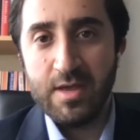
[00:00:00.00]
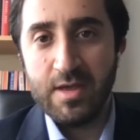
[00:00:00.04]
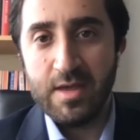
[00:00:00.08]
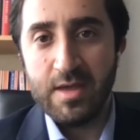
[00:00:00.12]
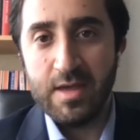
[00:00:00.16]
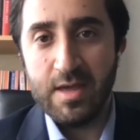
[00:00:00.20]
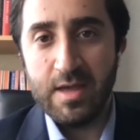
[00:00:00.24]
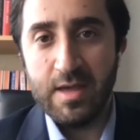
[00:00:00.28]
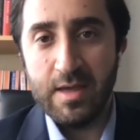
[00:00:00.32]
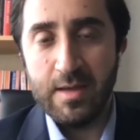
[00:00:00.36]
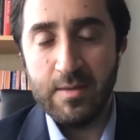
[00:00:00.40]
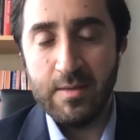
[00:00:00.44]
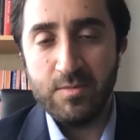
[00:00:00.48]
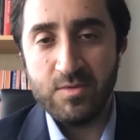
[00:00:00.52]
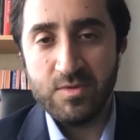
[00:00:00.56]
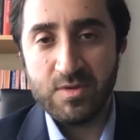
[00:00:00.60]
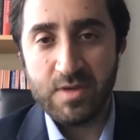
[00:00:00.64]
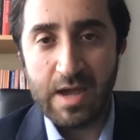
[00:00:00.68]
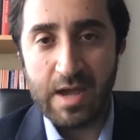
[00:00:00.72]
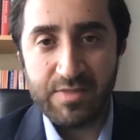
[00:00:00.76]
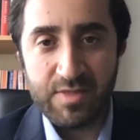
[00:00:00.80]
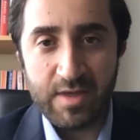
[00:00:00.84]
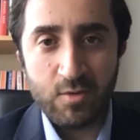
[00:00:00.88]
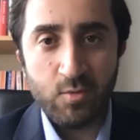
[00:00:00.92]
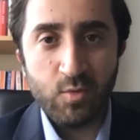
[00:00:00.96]

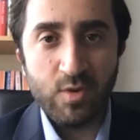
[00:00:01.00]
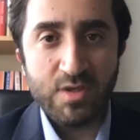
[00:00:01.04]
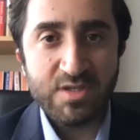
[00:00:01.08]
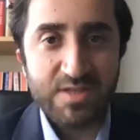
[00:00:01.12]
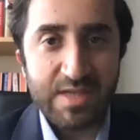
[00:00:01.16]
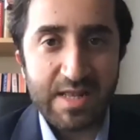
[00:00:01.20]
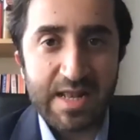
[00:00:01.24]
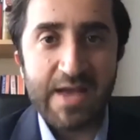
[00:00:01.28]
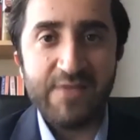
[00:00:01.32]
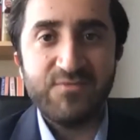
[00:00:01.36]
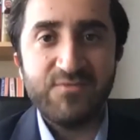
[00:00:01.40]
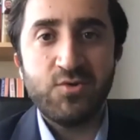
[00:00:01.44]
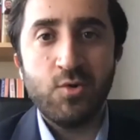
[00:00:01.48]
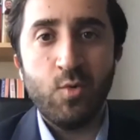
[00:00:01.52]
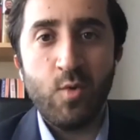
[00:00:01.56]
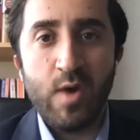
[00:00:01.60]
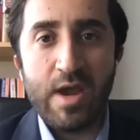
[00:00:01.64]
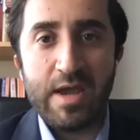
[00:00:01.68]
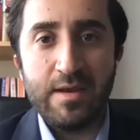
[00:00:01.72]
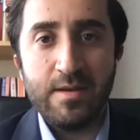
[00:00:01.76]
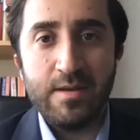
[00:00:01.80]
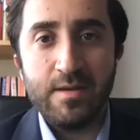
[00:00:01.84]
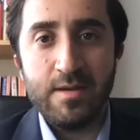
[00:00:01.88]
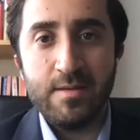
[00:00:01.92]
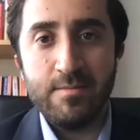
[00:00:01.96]
I think we still have to
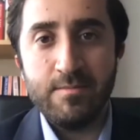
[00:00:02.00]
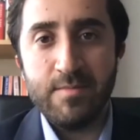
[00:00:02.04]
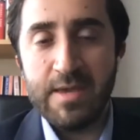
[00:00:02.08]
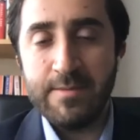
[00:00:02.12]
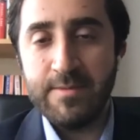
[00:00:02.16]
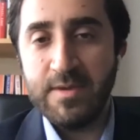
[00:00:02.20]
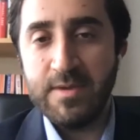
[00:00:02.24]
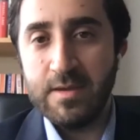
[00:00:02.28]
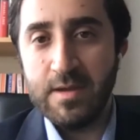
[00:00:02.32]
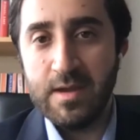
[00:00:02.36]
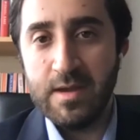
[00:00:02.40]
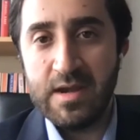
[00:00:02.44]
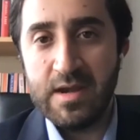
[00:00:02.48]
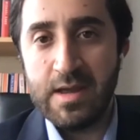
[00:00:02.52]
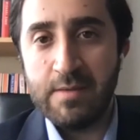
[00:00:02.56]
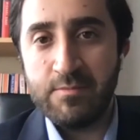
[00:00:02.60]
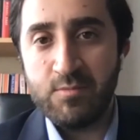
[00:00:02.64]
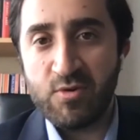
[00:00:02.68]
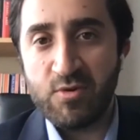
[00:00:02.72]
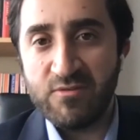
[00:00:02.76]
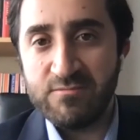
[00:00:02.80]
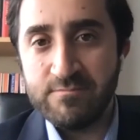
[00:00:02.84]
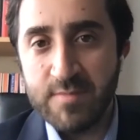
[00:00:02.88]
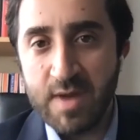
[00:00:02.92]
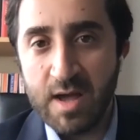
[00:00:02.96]
wait maybe a
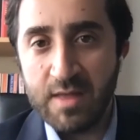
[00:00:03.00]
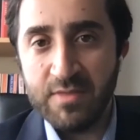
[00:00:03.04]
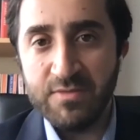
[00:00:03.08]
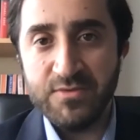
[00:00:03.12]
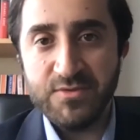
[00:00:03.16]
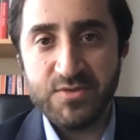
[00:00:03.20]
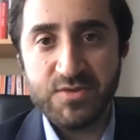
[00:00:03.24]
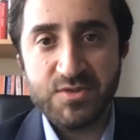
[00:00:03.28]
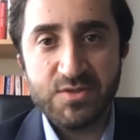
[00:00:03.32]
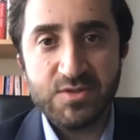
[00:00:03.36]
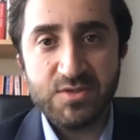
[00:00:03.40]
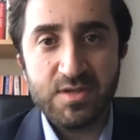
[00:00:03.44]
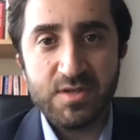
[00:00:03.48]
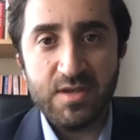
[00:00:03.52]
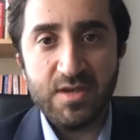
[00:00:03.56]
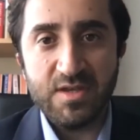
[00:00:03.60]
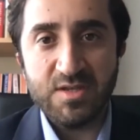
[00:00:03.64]
number of months,